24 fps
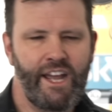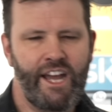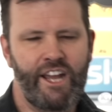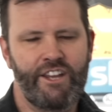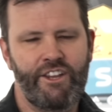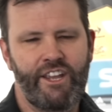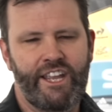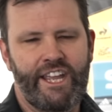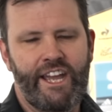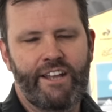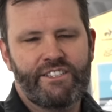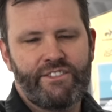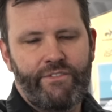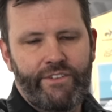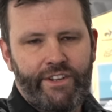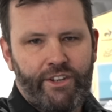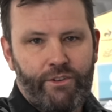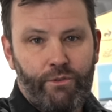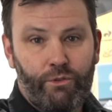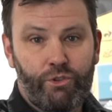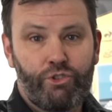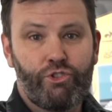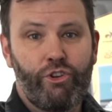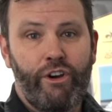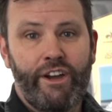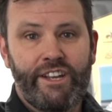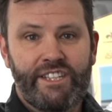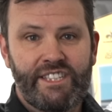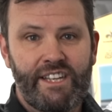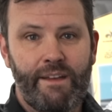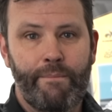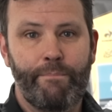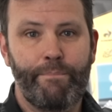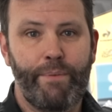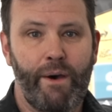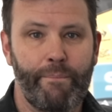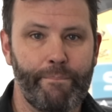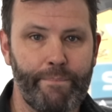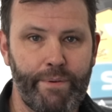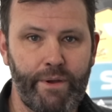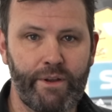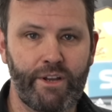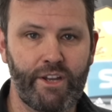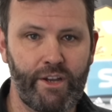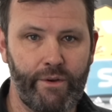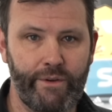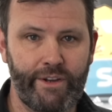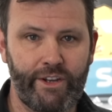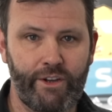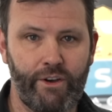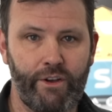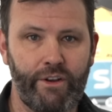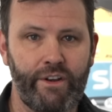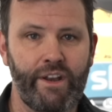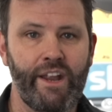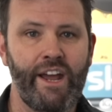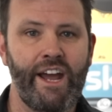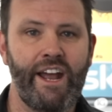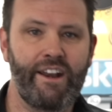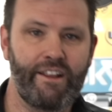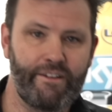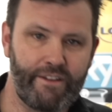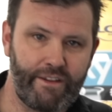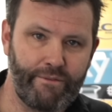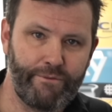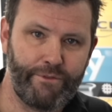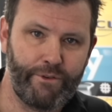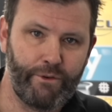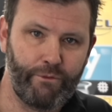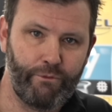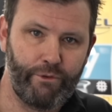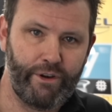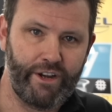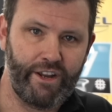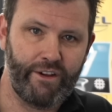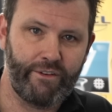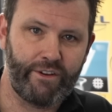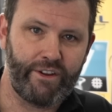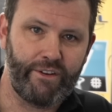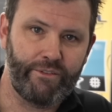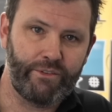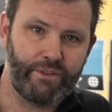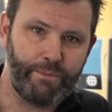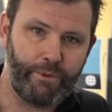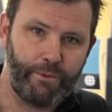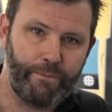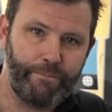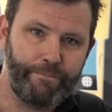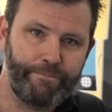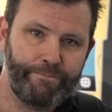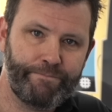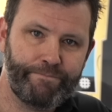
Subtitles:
and you get something called tricep pump going on, and it can feel really uncomfortable.